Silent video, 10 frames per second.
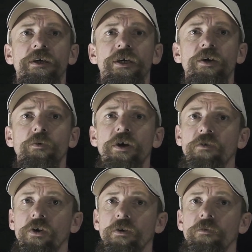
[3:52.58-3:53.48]

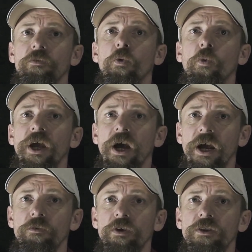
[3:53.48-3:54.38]
However, the way
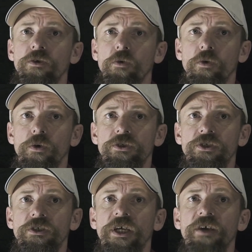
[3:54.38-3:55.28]
I read the
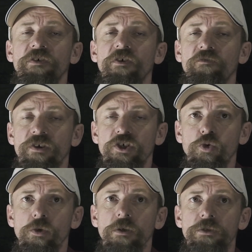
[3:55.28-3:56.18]
rules, if your
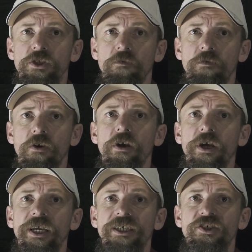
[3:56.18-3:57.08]
visual observer
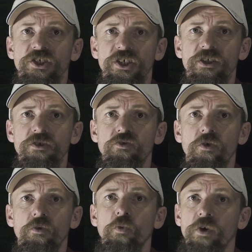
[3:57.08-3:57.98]
can see the
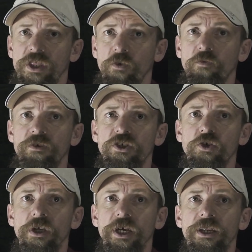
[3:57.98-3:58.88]
drone without
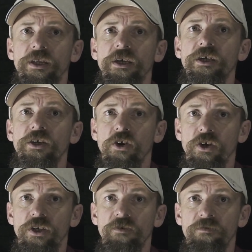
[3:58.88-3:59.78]
visual aid, you're good to